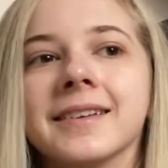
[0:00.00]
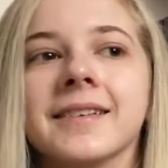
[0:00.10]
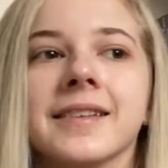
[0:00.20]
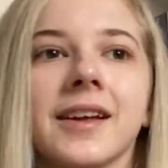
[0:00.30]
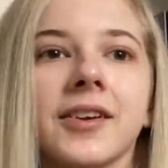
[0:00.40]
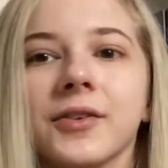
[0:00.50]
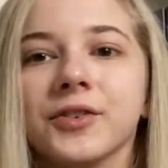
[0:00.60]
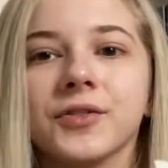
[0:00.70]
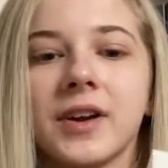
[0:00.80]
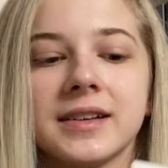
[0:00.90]
I don't know, it was
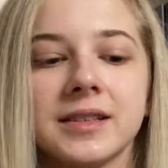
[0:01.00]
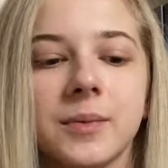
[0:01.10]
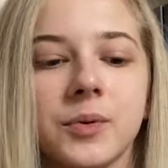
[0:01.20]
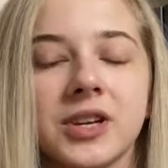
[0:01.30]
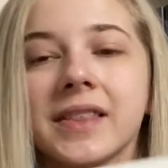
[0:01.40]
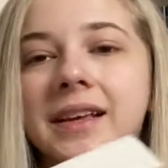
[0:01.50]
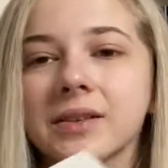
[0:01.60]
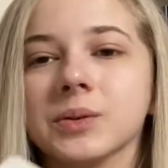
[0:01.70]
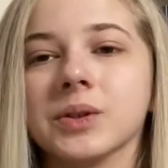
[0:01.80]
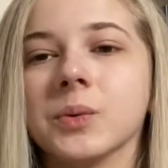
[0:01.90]
just very similar, which I think is
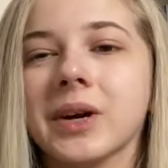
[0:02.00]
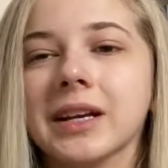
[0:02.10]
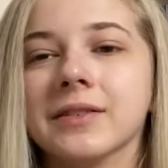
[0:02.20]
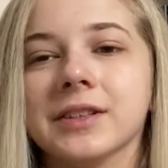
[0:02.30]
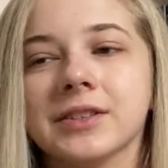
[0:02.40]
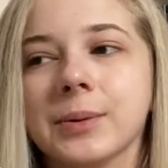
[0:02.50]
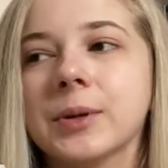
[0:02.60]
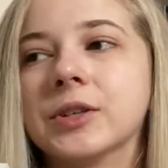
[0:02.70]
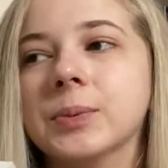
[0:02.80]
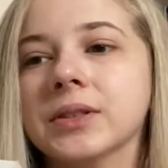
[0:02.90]
also why I loved it so
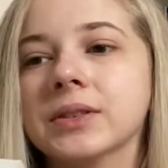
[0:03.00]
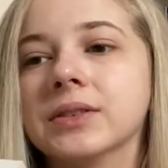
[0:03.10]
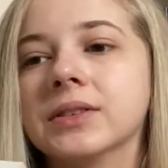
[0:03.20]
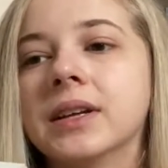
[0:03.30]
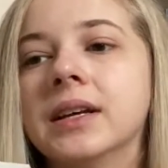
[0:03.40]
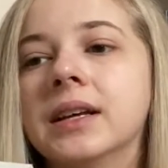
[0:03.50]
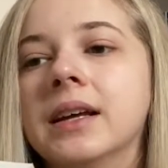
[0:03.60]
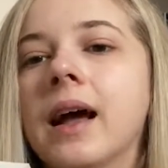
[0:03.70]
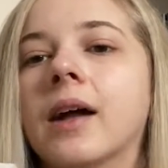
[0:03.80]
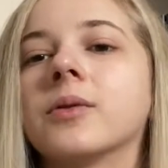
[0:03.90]
much, because,
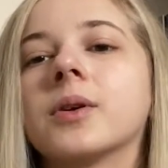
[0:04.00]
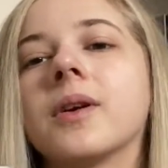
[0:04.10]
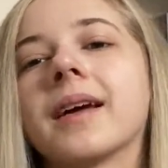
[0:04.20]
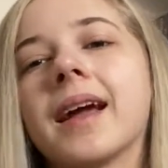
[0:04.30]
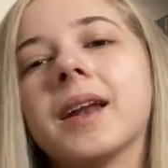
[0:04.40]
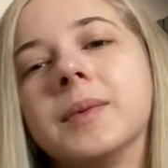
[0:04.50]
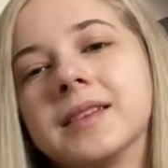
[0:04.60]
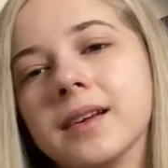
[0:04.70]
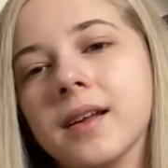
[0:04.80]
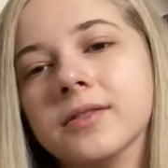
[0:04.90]
and also like enemies
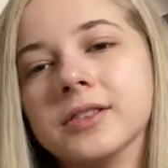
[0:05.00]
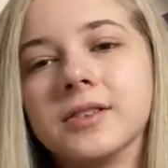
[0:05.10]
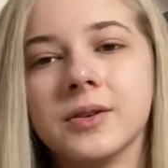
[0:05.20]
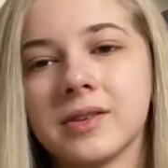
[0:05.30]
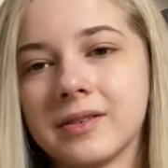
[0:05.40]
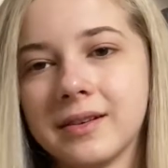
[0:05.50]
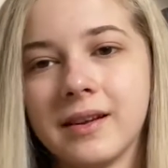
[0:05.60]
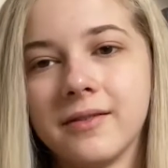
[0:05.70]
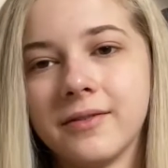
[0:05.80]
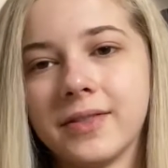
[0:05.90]
to lovers, who doesn't
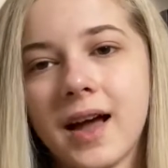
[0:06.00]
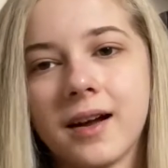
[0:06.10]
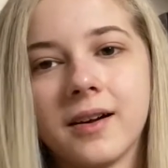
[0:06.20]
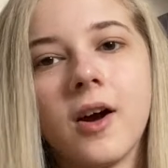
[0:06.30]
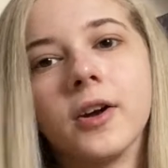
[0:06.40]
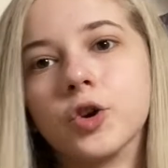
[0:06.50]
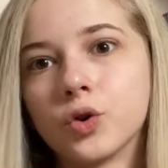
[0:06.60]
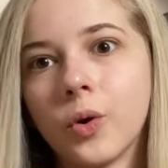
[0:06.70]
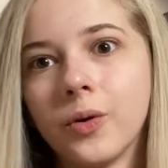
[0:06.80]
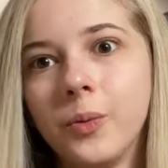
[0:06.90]
love that kind of
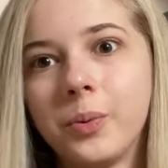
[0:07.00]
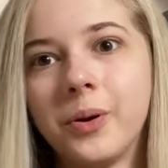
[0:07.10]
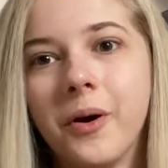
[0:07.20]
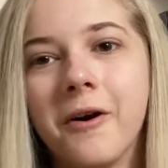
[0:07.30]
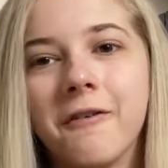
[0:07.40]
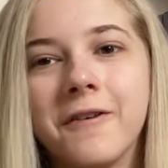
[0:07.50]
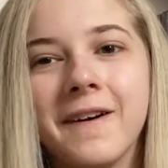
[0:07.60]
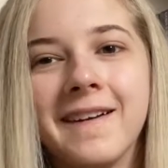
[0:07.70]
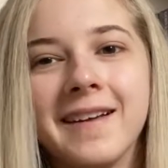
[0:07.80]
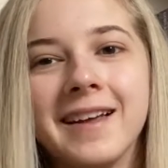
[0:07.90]
trope of
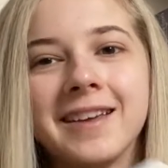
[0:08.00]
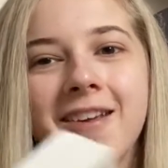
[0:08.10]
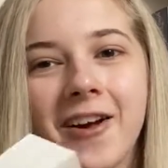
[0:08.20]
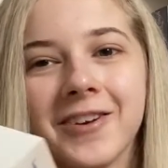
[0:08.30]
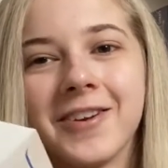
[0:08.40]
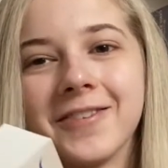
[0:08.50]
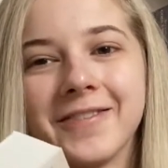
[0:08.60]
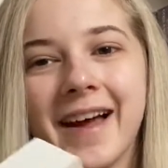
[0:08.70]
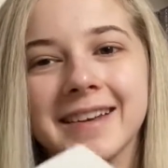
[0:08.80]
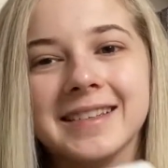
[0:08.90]
young adult
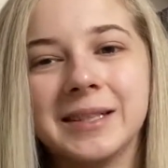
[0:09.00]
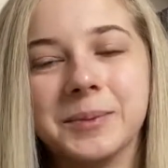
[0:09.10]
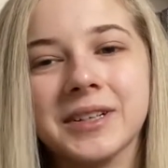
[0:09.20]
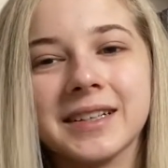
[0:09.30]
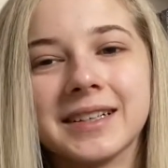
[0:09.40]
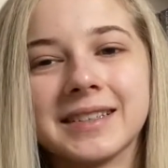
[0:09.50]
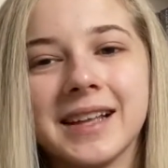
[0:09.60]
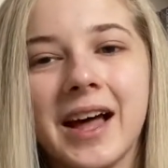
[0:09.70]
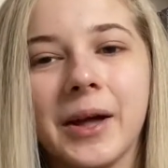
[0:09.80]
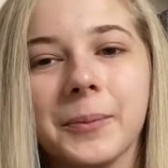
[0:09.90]
fantasy books.
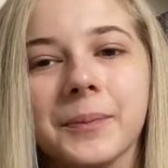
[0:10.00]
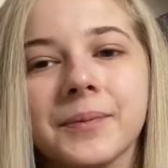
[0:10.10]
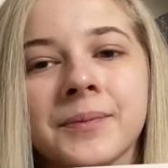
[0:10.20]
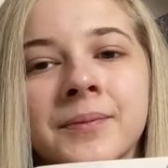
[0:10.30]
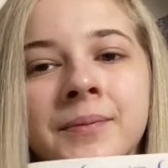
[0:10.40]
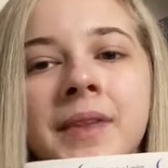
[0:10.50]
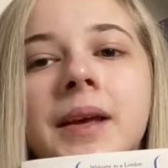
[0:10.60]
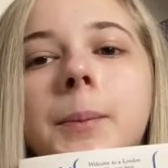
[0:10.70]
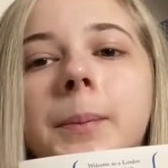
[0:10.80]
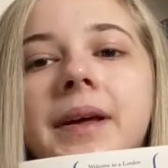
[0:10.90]

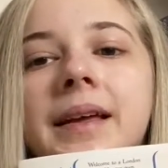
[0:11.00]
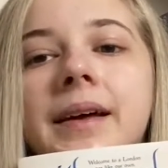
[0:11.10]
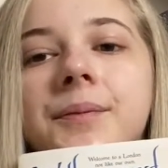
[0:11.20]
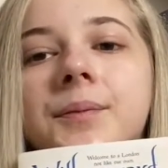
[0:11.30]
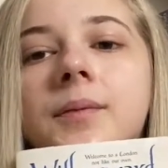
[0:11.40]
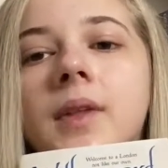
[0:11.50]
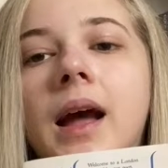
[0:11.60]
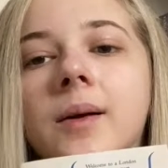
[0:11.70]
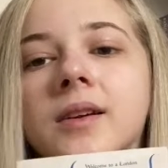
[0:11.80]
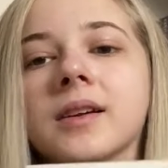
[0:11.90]
But yeah, I
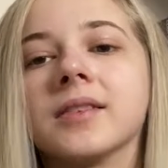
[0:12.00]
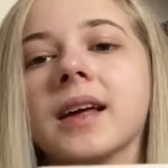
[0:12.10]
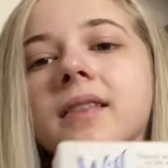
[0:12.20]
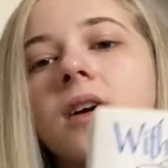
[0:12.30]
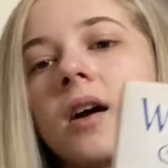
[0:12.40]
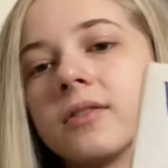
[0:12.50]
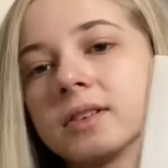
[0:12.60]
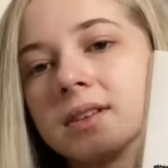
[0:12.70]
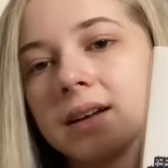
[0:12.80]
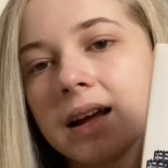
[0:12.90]
actually loved it, and the cover
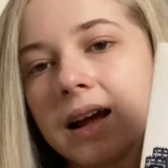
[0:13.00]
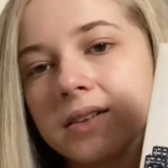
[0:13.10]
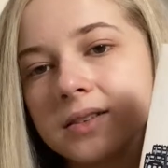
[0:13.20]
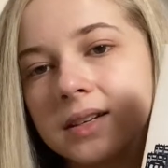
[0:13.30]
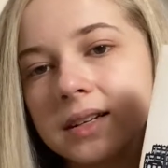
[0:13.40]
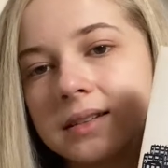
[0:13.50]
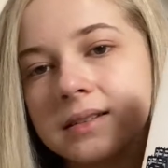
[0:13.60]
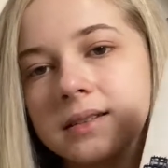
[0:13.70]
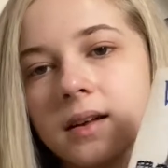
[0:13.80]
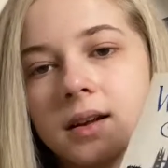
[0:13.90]
is like actually
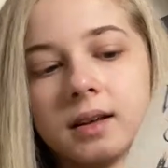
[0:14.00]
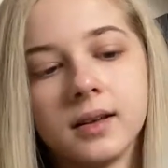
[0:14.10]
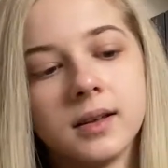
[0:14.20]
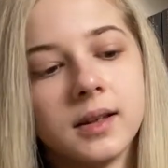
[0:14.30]
stunning.